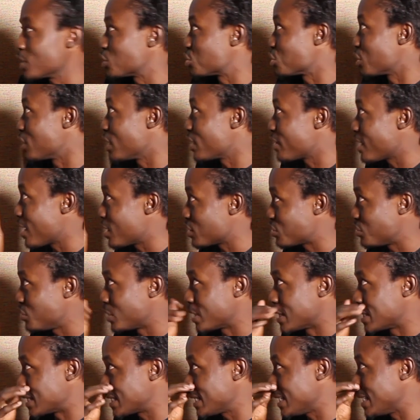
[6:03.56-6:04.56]
that together. As you
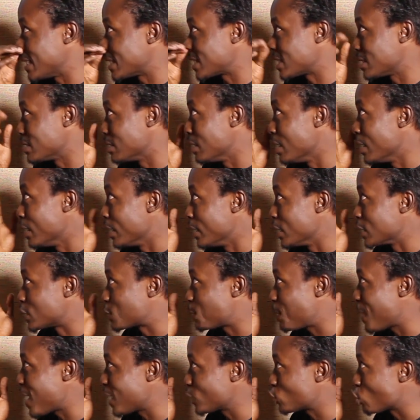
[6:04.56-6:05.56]
can see,
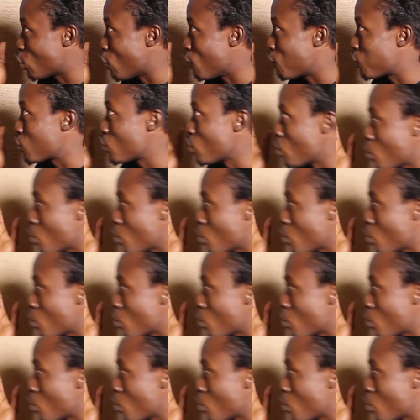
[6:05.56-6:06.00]
it's part of